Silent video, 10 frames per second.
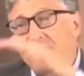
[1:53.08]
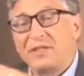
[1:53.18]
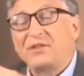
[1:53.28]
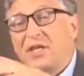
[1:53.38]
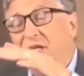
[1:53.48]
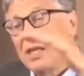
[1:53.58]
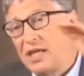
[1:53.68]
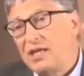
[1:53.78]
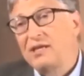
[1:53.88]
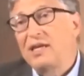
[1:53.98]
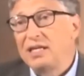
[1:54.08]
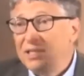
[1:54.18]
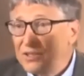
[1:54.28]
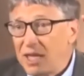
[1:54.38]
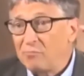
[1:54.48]
be
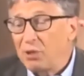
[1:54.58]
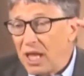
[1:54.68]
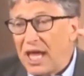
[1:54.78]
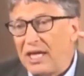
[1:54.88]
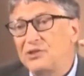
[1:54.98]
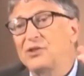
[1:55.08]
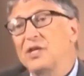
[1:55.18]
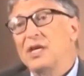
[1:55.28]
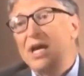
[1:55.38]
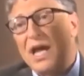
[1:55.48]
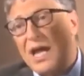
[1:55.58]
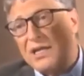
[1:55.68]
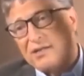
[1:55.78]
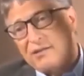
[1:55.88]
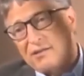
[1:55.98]
physically in the same place.
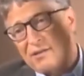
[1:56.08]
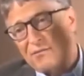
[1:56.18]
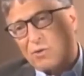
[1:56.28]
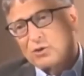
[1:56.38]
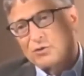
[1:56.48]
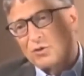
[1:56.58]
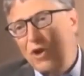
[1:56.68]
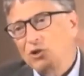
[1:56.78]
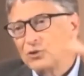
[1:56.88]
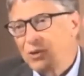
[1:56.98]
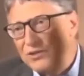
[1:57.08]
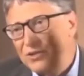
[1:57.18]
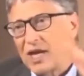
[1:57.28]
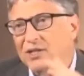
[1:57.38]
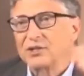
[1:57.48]
And of course, for
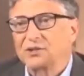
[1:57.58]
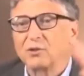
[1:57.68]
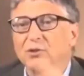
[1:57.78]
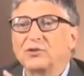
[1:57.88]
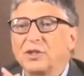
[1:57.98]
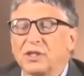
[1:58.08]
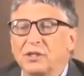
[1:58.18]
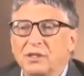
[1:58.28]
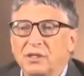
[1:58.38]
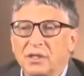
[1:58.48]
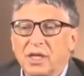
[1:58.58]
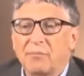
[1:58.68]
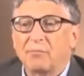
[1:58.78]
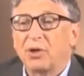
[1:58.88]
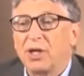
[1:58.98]
large transactions, currency can,
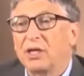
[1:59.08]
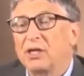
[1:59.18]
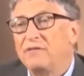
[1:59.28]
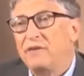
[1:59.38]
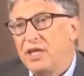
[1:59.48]
can get pretty